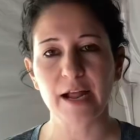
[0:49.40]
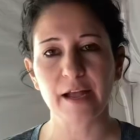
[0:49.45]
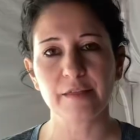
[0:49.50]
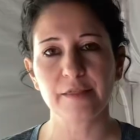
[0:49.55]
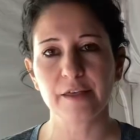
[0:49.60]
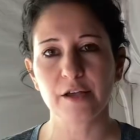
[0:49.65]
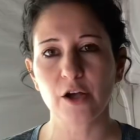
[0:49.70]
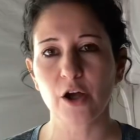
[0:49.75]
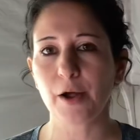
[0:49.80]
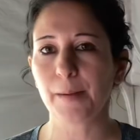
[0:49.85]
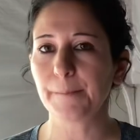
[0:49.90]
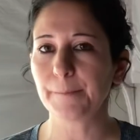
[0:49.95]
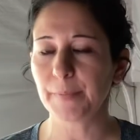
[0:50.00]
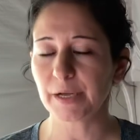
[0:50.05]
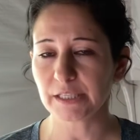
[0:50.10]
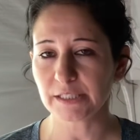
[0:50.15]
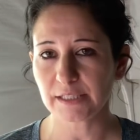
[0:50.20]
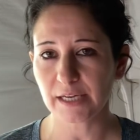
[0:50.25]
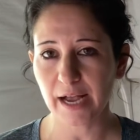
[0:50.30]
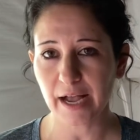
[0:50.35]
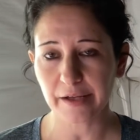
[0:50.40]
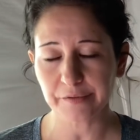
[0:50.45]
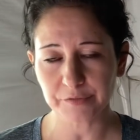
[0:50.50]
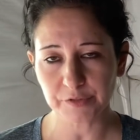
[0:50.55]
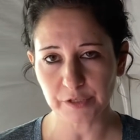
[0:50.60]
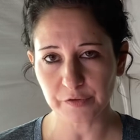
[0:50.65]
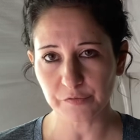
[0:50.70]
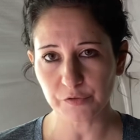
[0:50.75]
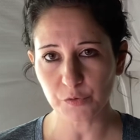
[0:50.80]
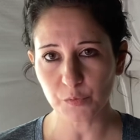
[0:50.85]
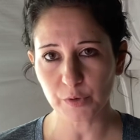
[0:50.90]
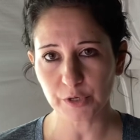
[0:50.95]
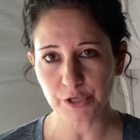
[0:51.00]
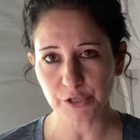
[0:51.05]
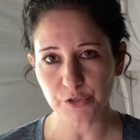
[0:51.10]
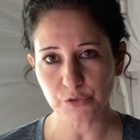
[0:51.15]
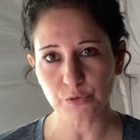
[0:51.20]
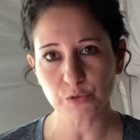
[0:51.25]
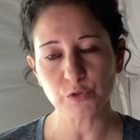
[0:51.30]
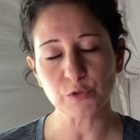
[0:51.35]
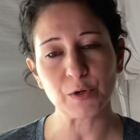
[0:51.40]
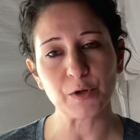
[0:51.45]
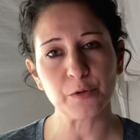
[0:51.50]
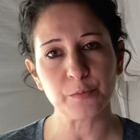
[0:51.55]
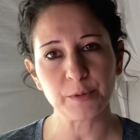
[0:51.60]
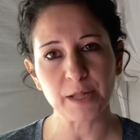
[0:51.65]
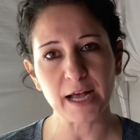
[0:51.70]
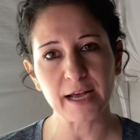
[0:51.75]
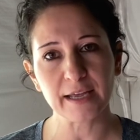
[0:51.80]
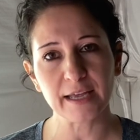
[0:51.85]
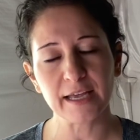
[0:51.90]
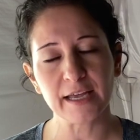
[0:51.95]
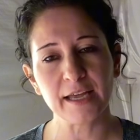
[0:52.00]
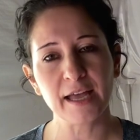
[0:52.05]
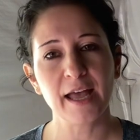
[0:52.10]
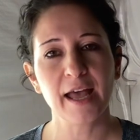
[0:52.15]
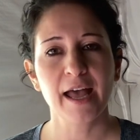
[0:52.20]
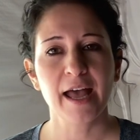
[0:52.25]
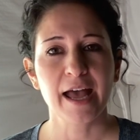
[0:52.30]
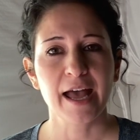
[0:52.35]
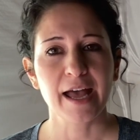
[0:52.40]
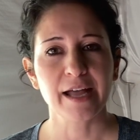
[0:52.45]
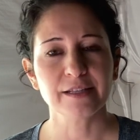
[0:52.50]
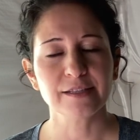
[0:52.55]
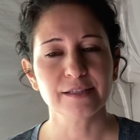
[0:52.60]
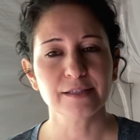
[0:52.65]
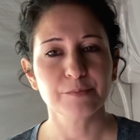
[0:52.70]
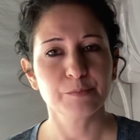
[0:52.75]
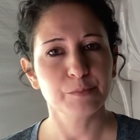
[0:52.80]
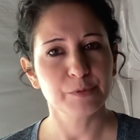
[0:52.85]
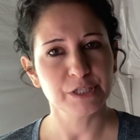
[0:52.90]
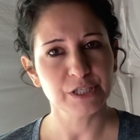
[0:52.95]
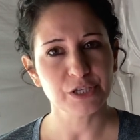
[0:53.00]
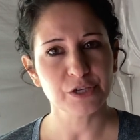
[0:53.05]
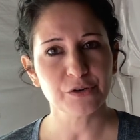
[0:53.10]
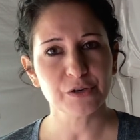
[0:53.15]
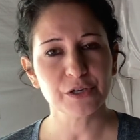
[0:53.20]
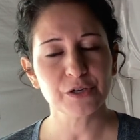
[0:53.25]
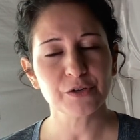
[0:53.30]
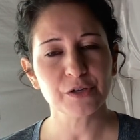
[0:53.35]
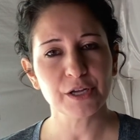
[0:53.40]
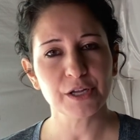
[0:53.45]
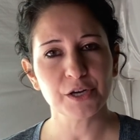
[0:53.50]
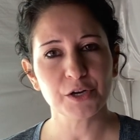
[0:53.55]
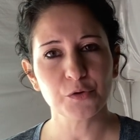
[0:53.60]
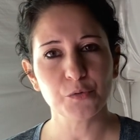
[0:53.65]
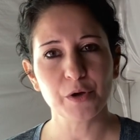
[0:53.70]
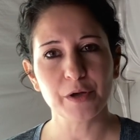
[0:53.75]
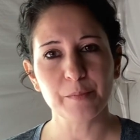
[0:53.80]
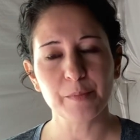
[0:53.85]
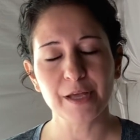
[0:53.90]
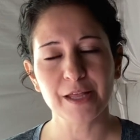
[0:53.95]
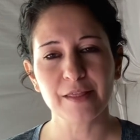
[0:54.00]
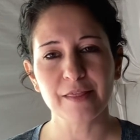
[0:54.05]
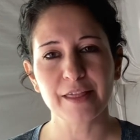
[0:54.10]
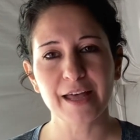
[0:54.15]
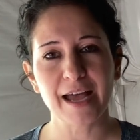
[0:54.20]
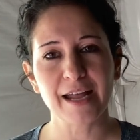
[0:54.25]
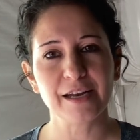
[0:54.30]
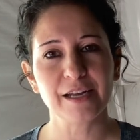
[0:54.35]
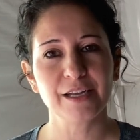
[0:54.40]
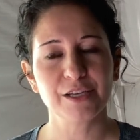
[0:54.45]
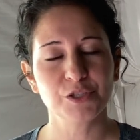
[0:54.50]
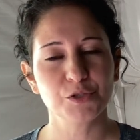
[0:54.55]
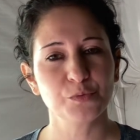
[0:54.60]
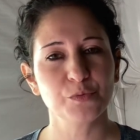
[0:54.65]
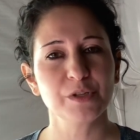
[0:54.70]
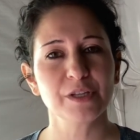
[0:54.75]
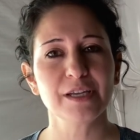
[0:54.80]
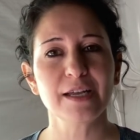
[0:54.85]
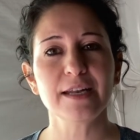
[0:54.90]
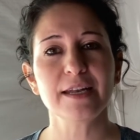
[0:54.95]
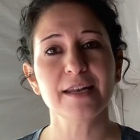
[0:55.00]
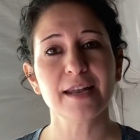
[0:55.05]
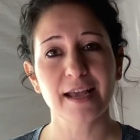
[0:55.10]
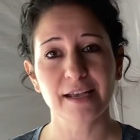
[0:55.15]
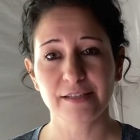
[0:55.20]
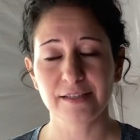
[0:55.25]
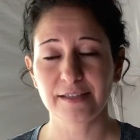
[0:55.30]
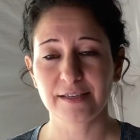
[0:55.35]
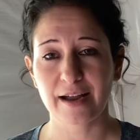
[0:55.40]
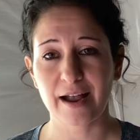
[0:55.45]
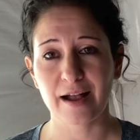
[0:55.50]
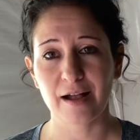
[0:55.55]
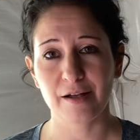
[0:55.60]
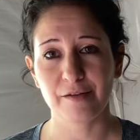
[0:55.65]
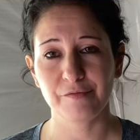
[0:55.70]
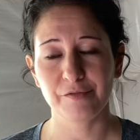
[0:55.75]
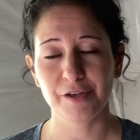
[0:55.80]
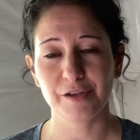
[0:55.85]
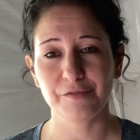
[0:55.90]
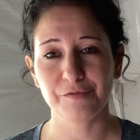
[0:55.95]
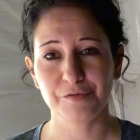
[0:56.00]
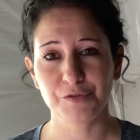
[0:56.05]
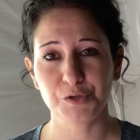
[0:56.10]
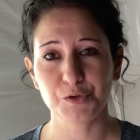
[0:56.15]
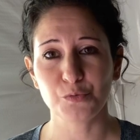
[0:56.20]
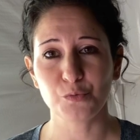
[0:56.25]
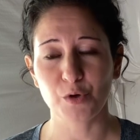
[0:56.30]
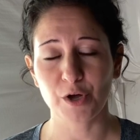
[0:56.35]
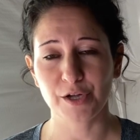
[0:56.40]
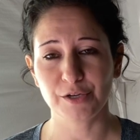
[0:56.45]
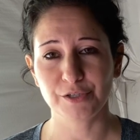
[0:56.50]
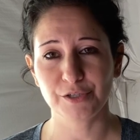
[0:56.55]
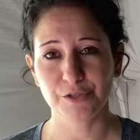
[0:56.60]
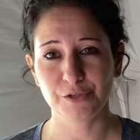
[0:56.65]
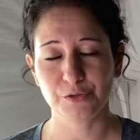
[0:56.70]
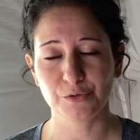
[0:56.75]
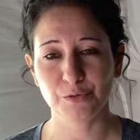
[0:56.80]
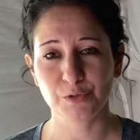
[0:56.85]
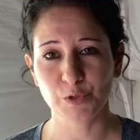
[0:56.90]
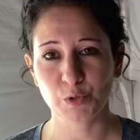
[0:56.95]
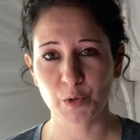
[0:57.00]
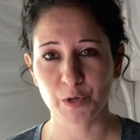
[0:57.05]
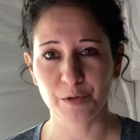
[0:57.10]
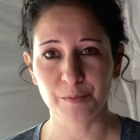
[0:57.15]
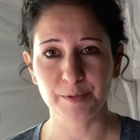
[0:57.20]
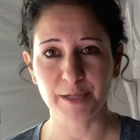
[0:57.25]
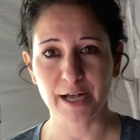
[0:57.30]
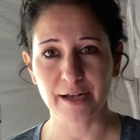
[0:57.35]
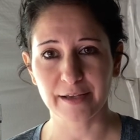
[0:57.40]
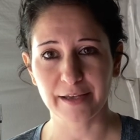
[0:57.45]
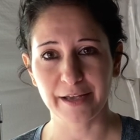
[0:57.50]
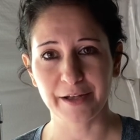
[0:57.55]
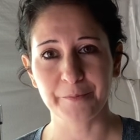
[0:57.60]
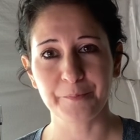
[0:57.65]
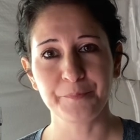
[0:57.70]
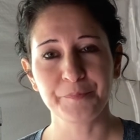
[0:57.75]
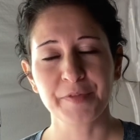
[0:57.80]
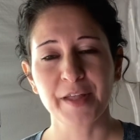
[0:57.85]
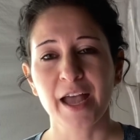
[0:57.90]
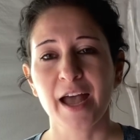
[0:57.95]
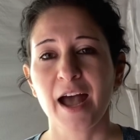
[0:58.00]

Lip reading: I think are must-haves if you want to do soil blocking, and material and equipment that is really nice to have if you want to do soil blocking.